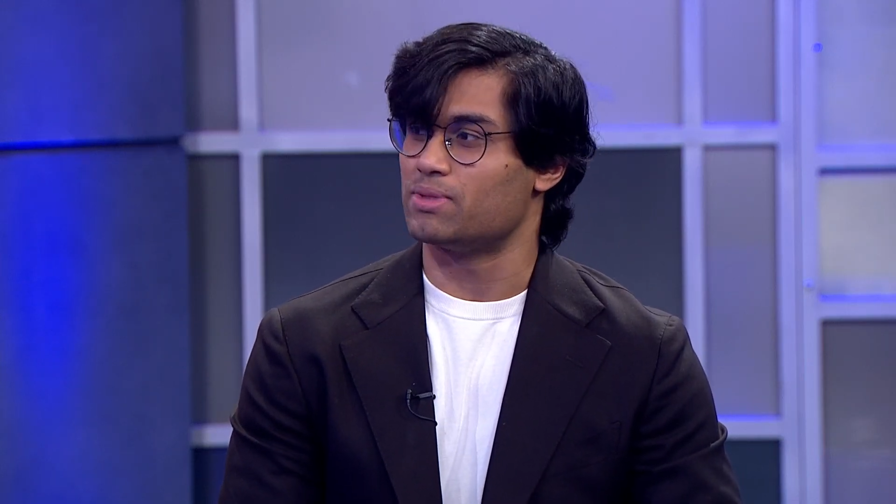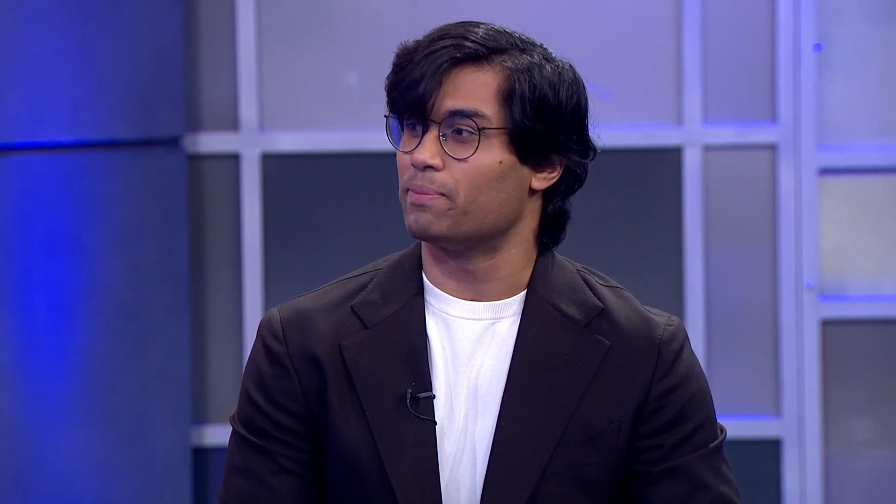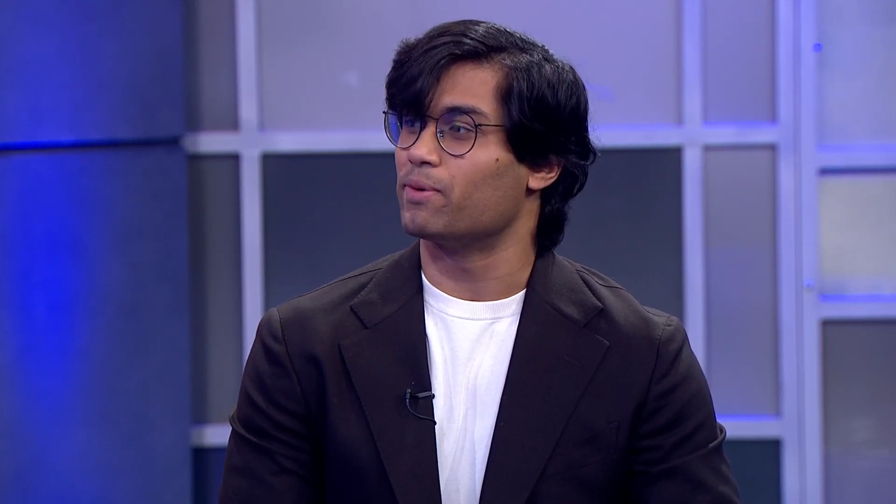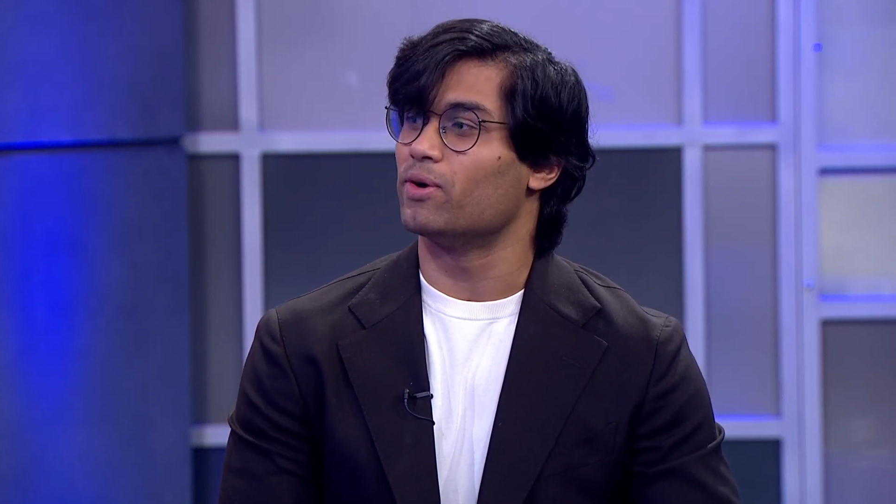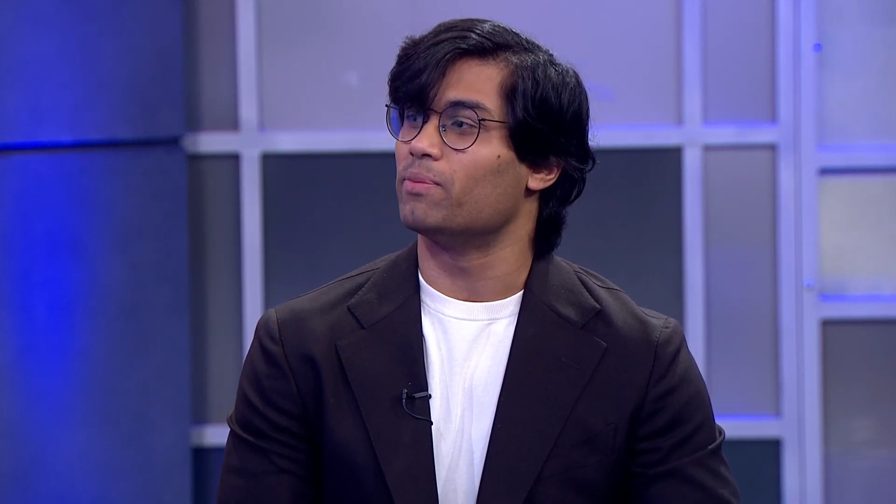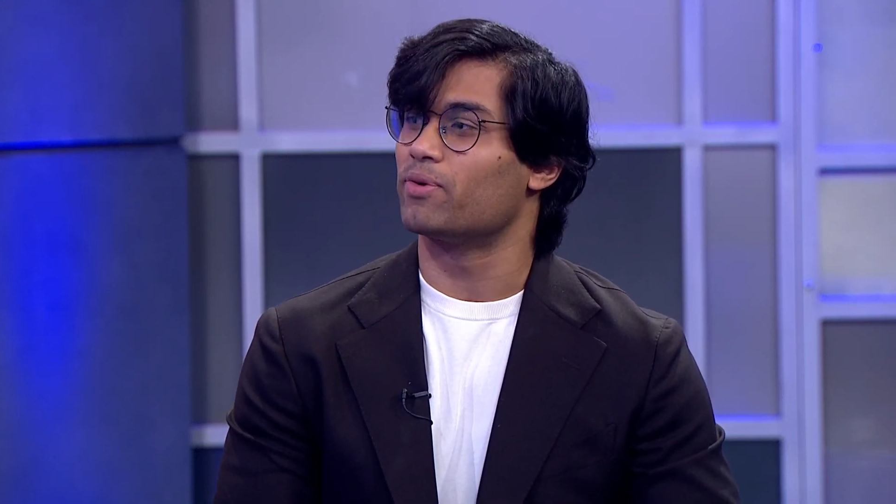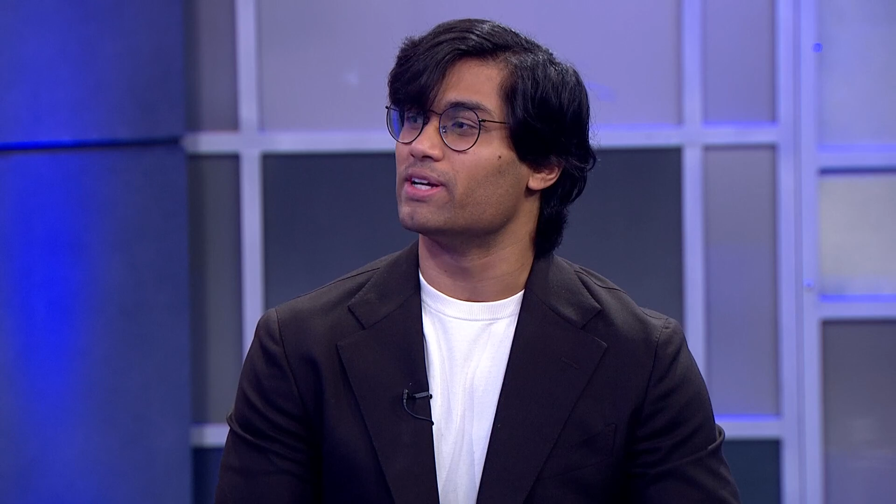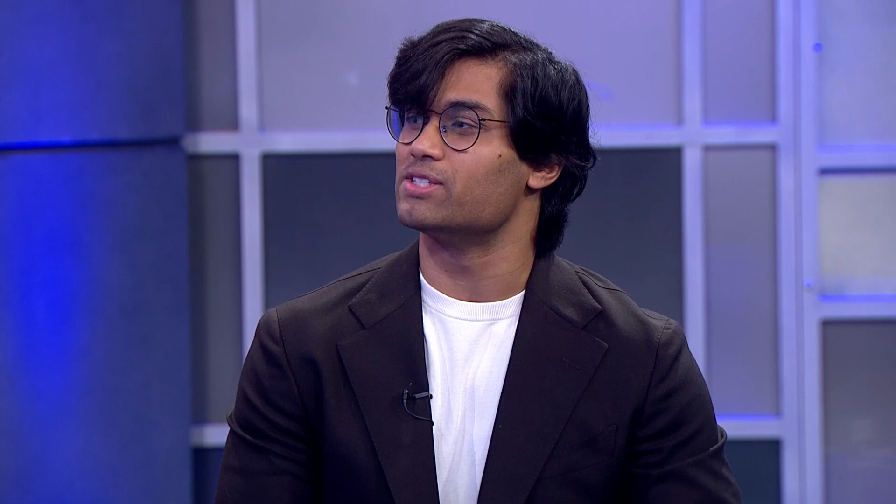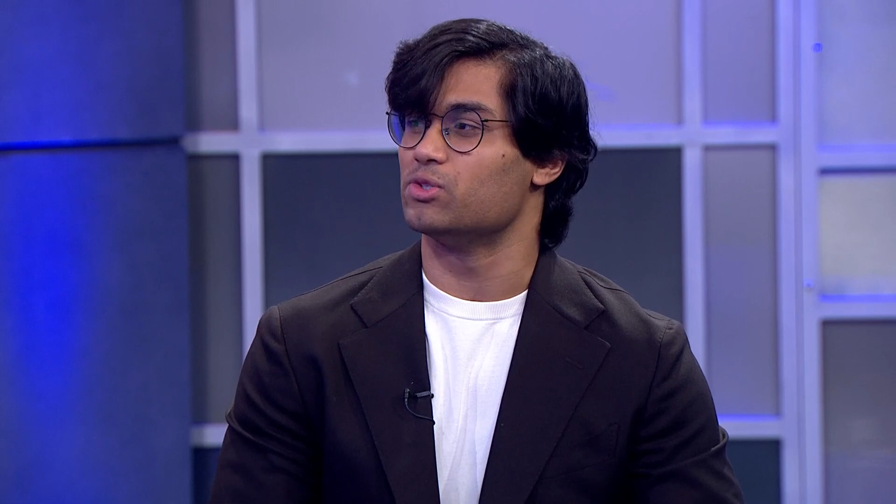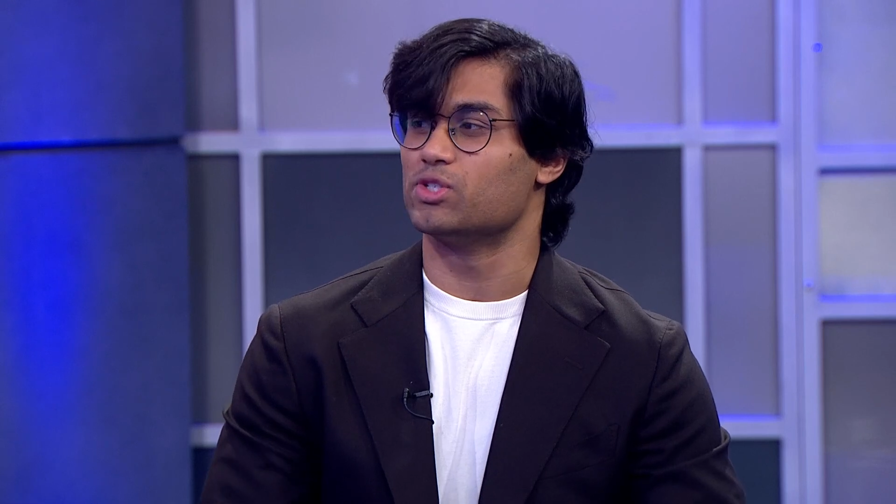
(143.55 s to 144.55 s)
typical
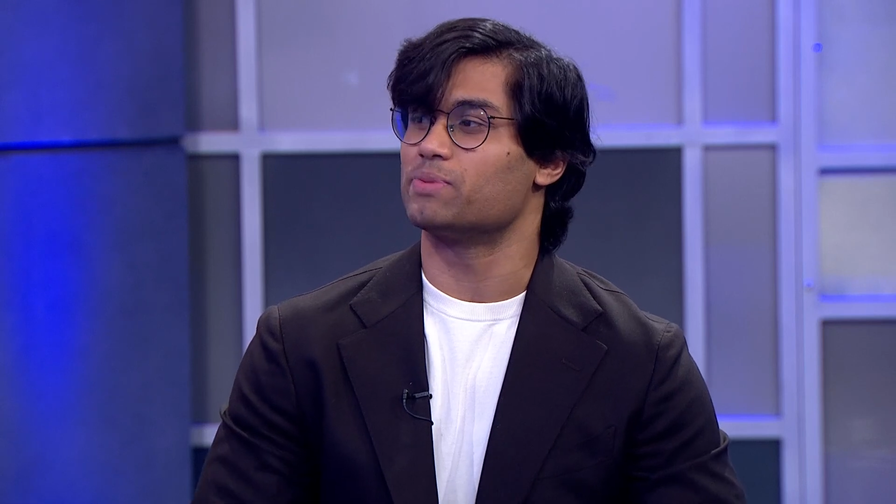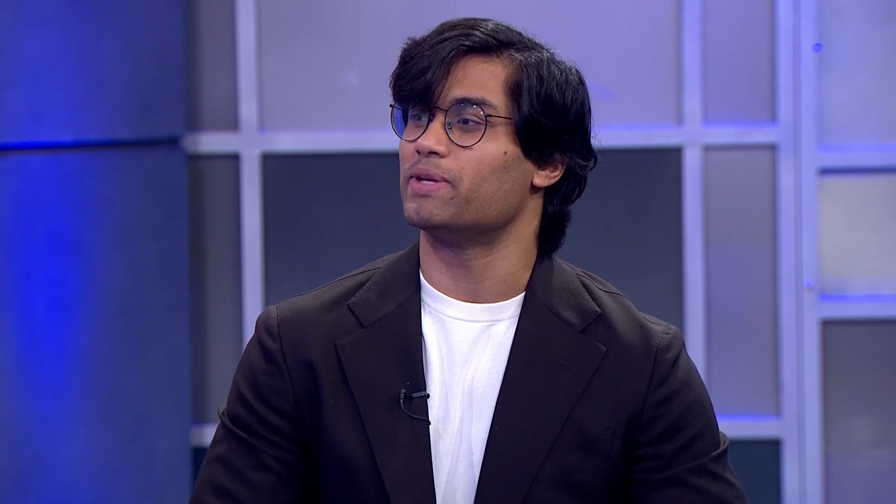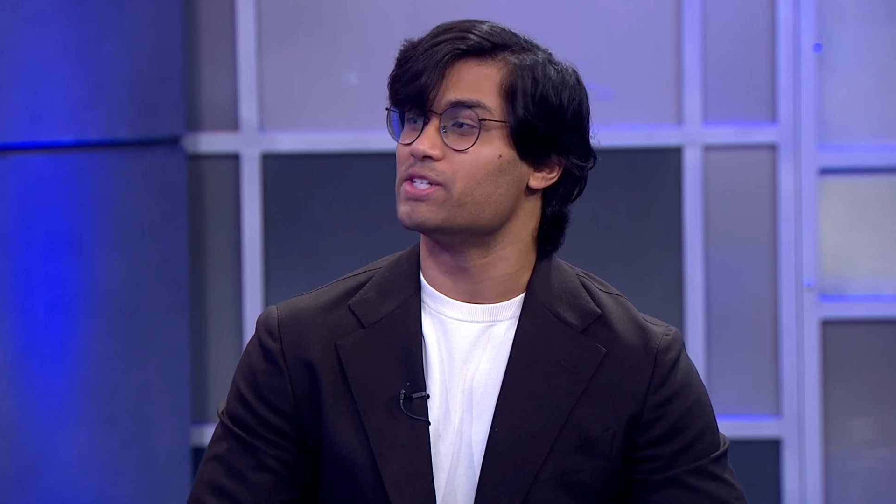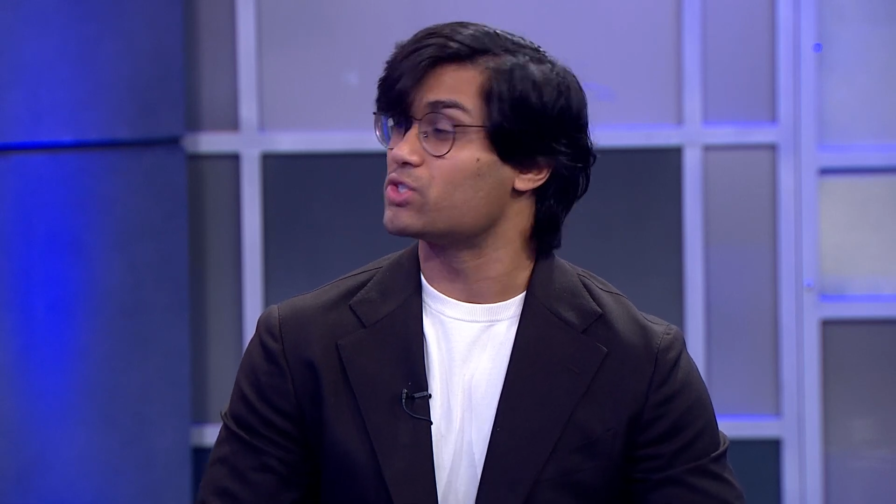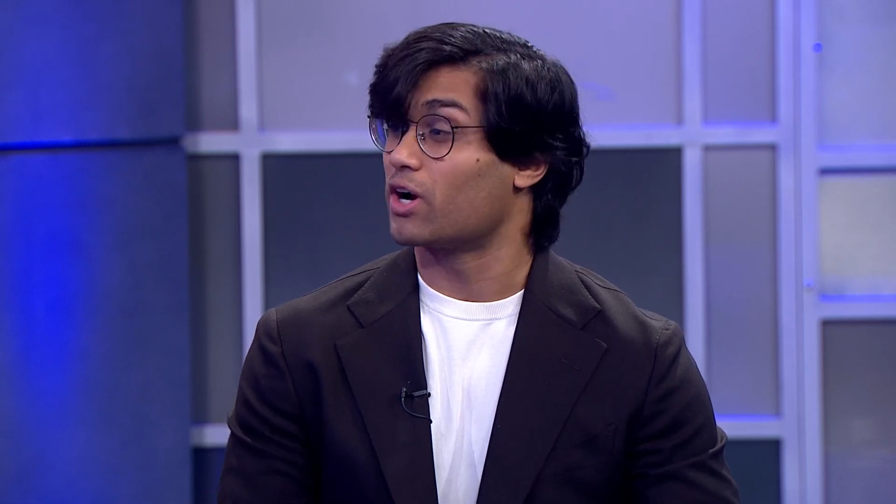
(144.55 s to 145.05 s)
prince who just mm plays